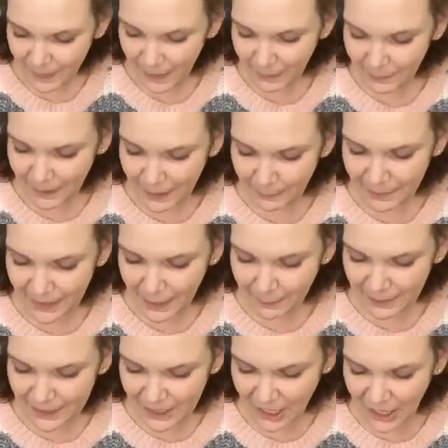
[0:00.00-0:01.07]
I'm going to pick up
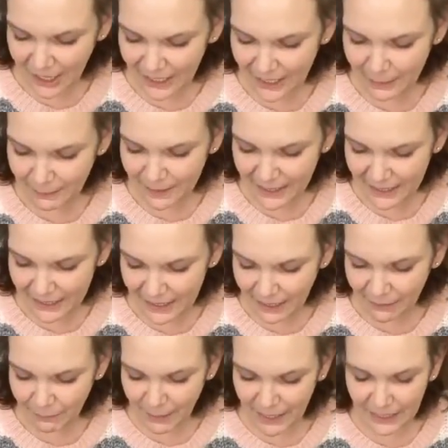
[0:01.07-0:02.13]
a tiny bit
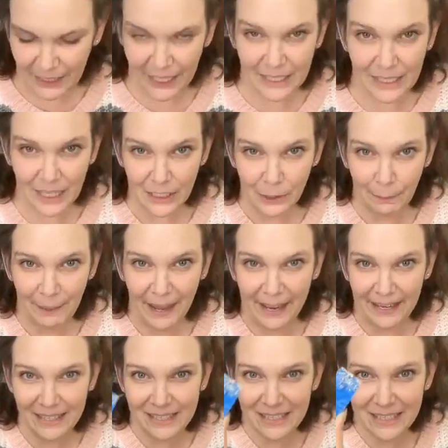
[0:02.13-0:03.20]
of my light color
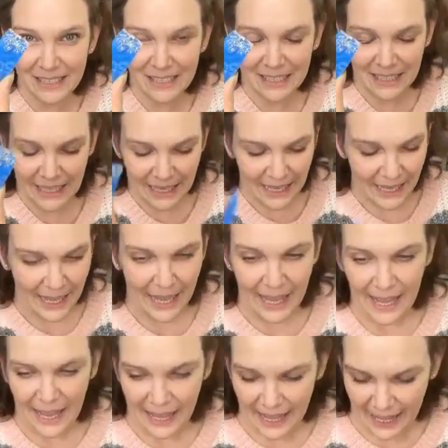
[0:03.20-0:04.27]
paint,
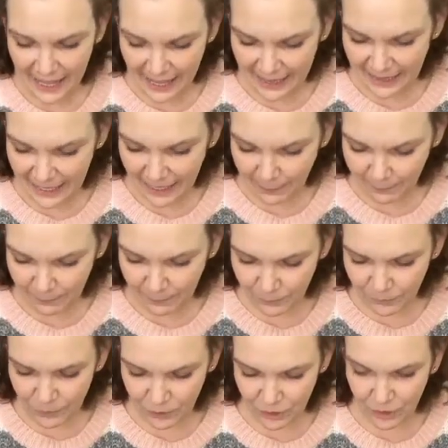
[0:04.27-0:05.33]
and then I'm
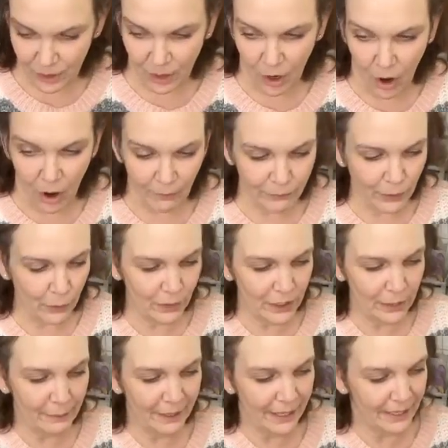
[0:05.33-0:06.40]

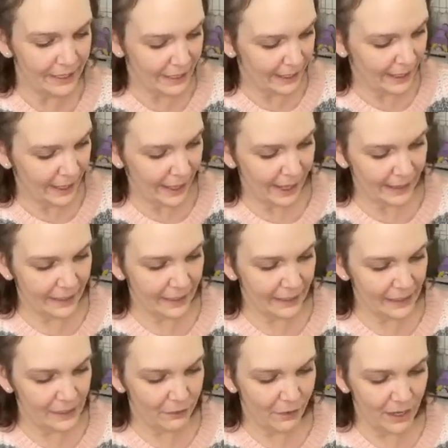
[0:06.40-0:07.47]
offloaded a bit, and then
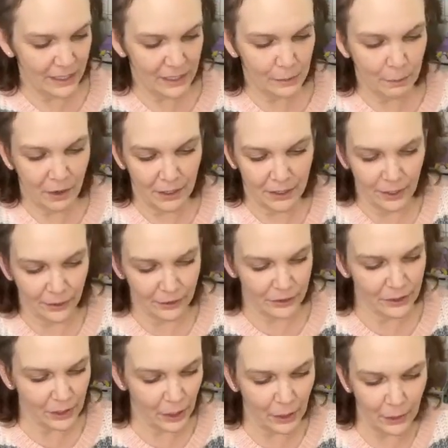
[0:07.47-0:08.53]
let's find a spot here.
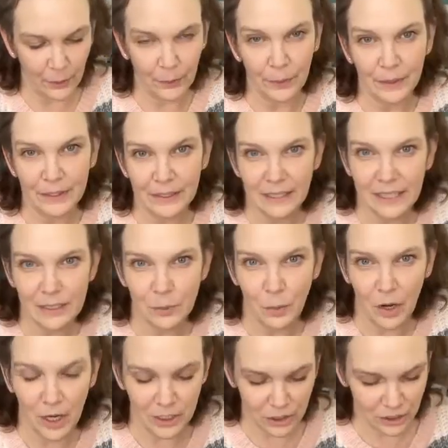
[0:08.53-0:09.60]
So let's
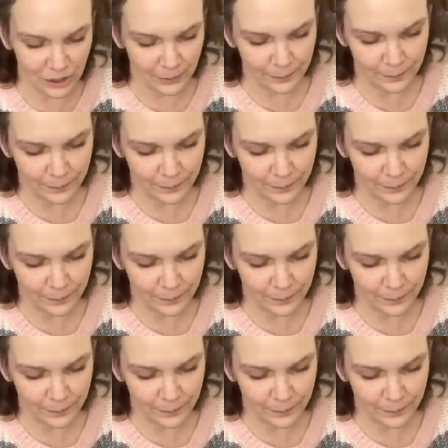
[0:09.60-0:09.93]
watch.